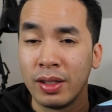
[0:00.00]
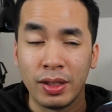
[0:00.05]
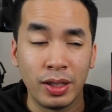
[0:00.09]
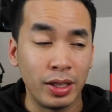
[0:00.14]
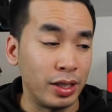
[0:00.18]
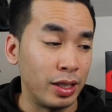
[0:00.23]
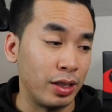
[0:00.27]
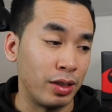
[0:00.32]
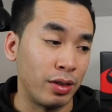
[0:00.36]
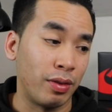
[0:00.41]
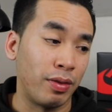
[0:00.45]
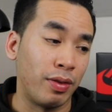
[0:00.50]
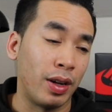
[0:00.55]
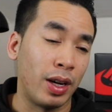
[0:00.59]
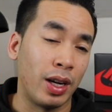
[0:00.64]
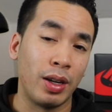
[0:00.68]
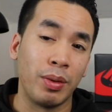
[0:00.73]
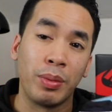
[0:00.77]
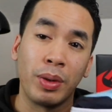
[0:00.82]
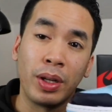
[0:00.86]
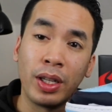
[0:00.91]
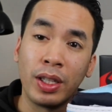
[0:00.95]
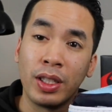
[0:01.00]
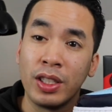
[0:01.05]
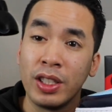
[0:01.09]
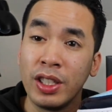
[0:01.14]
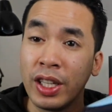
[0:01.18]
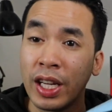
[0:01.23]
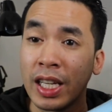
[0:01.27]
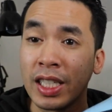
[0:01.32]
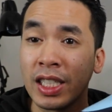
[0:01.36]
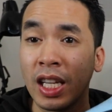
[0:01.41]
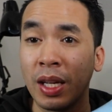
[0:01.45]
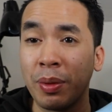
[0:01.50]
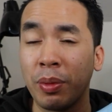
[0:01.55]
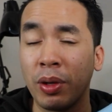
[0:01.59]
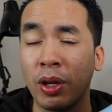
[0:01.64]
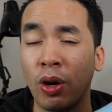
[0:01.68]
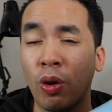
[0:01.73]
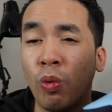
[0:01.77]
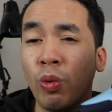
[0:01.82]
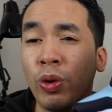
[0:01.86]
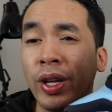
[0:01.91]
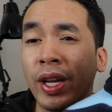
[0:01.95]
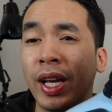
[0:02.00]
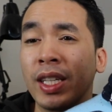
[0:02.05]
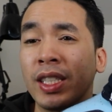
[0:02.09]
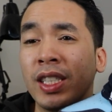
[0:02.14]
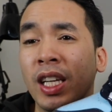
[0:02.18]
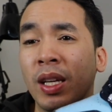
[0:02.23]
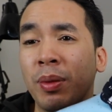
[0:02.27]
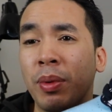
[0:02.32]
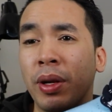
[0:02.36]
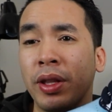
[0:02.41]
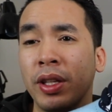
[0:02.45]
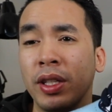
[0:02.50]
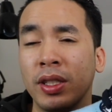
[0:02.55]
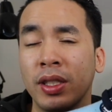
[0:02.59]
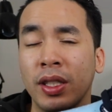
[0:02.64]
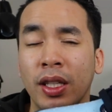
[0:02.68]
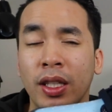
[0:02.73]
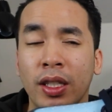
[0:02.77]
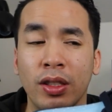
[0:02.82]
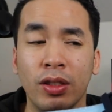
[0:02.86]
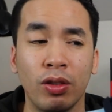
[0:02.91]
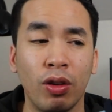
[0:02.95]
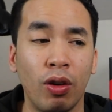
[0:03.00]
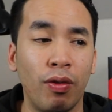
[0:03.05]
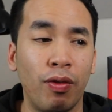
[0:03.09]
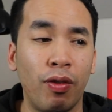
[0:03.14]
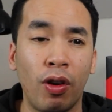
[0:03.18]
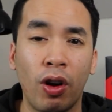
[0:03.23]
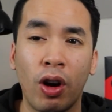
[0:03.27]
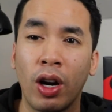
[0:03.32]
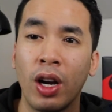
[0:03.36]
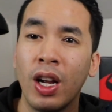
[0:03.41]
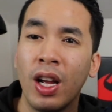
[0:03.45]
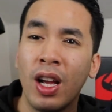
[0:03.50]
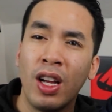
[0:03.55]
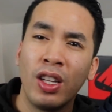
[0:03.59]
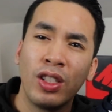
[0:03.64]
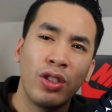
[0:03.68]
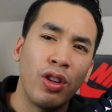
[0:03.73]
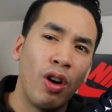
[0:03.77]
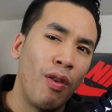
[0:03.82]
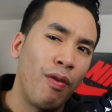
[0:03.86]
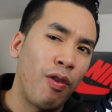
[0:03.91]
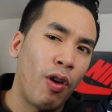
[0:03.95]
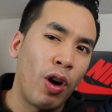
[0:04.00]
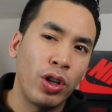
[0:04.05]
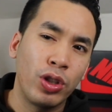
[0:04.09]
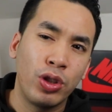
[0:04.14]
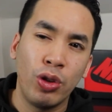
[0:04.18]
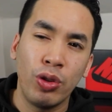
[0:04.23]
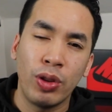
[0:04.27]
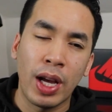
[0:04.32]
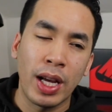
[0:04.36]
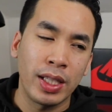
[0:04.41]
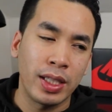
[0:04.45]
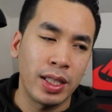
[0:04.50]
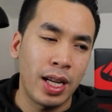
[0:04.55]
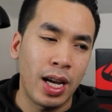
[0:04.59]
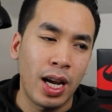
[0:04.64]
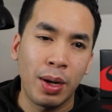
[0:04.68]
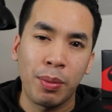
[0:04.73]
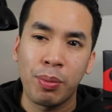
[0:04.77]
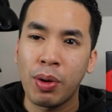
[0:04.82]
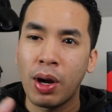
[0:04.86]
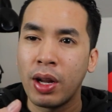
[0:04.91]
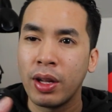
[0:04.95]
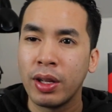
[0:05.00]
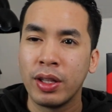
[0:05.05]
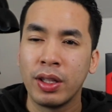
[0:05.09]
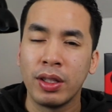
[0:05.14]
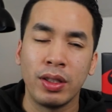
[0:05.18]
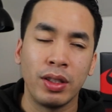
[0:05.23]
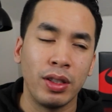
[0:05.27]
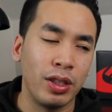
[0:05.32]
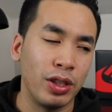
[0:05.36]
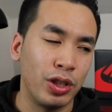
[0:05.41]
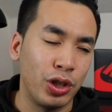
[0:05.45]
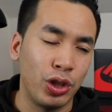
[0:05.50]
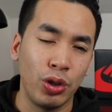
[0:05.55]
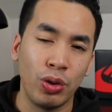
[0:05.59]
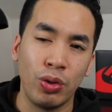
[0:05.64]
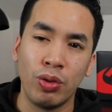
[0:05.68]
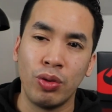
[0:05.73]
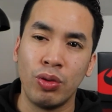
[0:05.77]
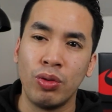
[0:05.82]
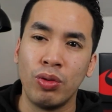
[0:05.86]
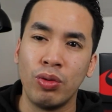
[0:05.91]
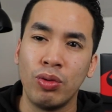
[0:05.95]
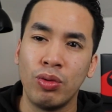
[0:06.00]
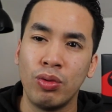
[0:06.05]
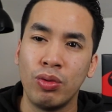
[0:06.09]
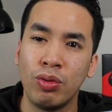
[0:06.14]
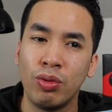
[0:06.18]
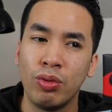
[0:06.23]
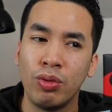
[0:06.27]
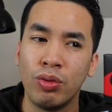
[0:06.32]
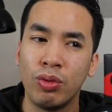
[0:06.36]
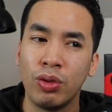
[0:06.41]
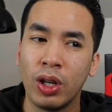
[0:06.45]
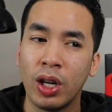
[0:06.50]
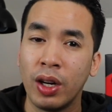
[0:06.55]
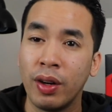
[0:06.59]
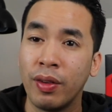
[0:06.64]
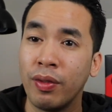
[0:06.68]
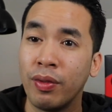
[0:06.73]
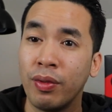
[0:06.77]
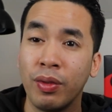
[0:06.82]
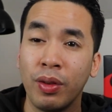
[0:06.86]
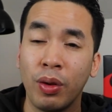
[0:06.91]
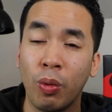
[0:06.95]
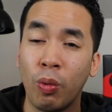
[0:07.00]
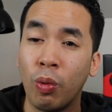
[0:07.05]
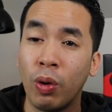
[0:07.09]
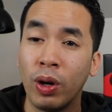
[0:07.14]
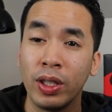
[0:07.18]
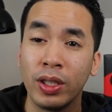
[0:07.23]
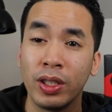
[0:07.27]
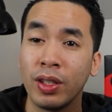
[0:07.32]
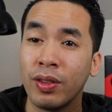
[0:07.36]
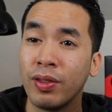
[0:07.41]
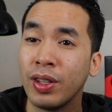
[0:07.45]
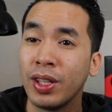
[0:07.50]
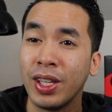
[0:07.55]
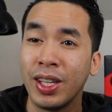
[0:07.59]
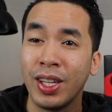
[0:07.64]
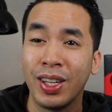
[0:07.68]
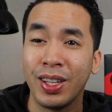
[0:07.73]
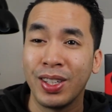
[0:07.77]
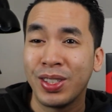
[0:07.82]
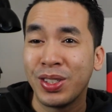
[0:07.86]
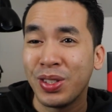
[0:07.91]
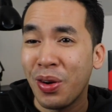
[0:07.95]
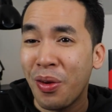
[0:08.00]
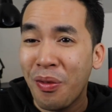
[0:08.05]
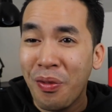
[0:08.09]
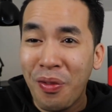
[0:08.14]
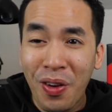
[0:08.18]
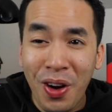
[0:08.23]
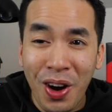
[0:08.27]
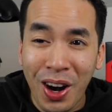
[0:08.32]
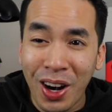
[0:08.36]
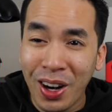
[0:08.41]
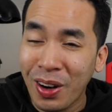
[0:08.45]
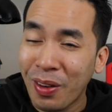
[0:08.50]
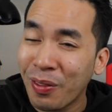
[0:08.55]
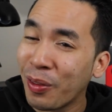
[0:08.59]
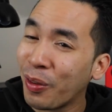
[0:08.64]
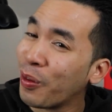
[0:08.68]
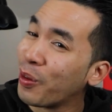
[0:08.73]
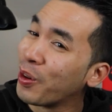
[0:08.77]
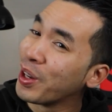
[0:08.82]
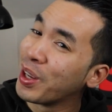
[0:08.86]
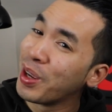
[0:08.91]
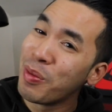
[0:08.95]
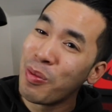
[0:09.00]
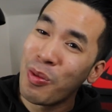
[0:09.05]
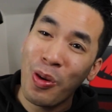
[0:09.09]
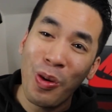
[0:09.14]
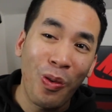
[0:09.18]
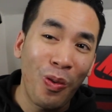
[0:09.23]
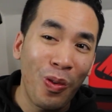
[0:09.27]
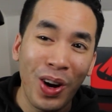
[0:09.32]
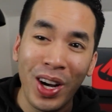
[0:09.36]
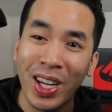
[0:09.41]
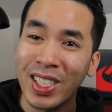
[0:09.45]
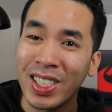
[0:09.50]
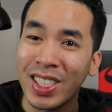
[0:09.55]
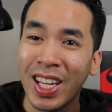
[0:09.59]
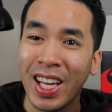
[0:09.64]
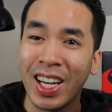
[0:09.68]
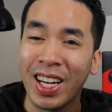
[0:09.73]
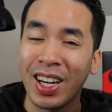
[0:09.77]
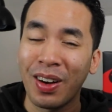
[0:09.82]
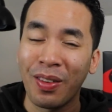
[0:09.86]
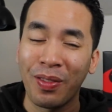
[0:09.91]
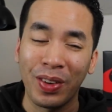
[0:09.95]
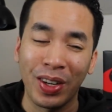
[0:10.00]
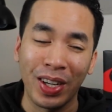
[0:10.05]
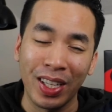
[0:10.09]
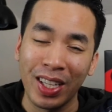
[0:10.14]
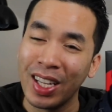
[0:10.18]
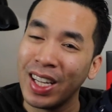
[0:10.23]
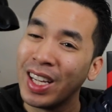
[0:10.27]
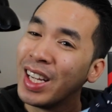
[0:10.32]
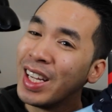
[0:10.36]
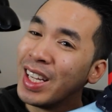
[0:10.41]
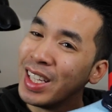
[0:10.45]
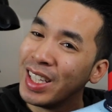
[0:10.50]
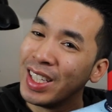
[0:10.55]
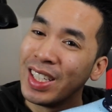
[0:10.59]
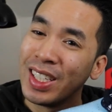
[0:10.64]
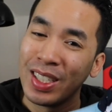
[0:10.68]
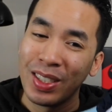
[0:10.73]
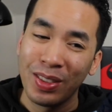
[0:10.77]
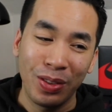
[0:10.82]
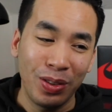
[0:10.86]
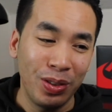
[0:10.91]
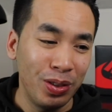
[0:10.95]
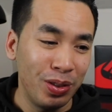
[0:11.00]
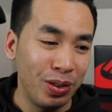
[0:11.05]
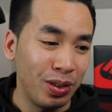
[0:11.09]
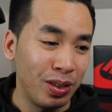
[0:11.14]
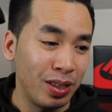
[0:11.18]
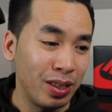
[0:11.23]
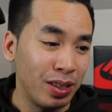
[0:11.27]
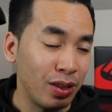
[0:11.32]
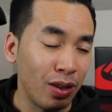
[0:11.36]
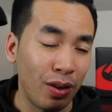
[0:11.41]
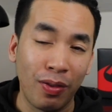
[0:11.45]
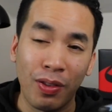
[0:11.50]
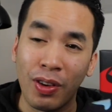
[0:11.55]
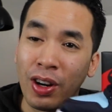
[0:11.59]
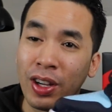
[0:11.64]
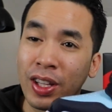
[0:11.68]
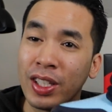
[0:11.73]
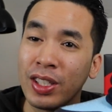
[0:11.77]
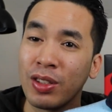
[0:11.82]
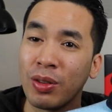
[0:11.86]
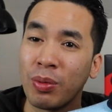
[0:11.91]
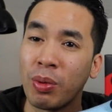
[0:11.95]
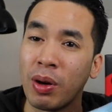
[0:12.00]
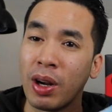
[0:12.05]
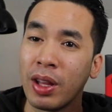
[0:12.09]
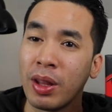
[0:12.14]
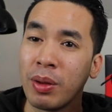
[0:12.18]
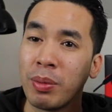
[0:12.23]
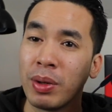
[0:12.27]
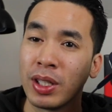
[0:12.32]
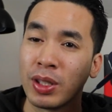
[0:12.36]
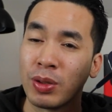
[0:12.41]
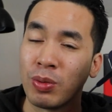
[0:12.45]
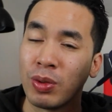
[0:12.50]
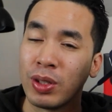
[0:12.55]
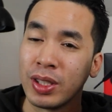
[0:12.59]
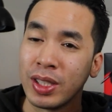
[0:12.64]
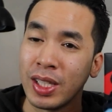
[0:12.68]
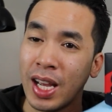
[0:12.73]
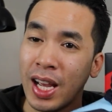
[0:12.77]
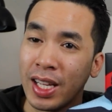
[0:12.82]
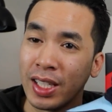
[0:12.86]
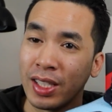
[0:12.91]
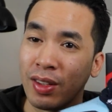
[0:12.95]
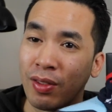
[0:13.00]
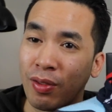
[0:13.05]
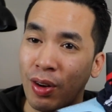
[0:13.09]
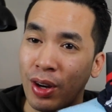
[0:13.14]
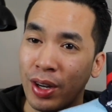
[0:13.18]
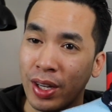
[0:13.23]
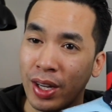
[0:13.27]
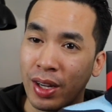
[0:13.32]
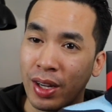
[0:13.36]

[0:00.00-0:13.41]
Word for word: these things are fire, man. You guys let me know, what do you guys think about these things so far? So far, 2009, probably the shoe of the ones of the year so far. I mean, we're gonna get more ones later, but whew, so far these are probably the best ones as of right